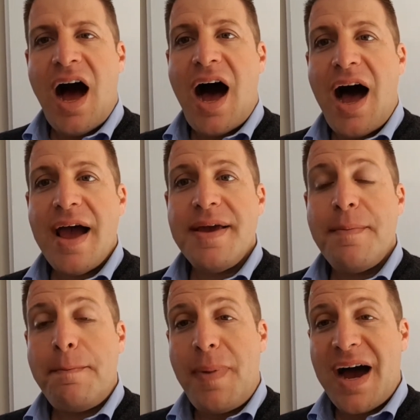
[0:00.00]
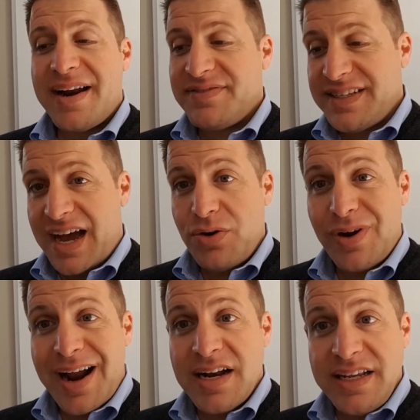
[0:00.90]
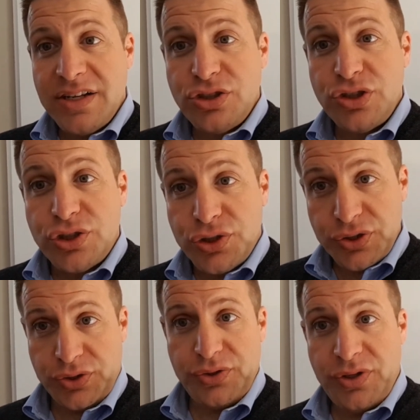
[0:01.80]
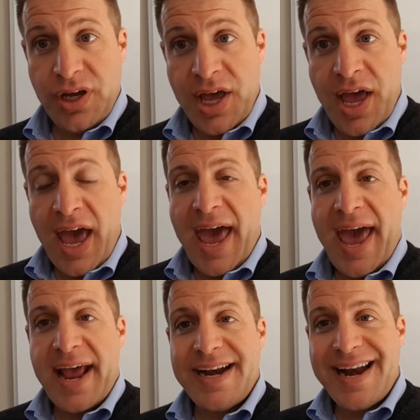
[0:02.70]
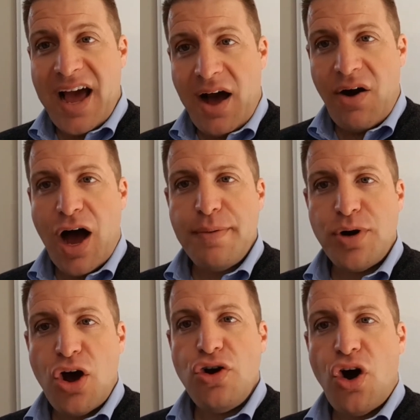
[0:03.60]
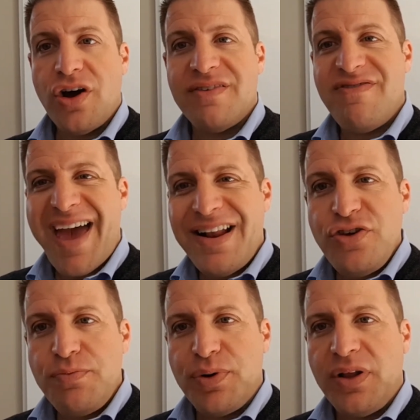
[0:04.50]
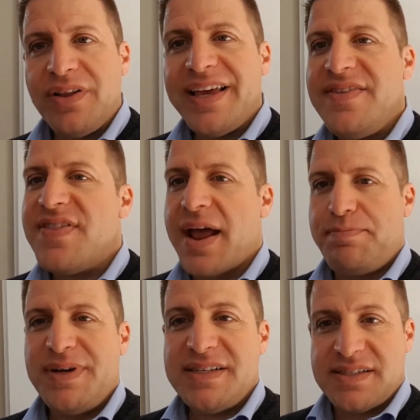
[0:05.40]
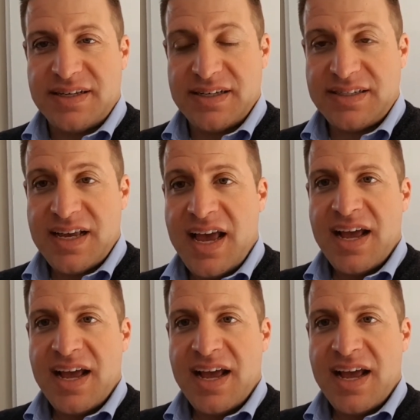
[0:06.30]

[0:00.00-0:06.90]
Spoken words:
I might have done what I needed to do, and now I'm no longer valuable in that business.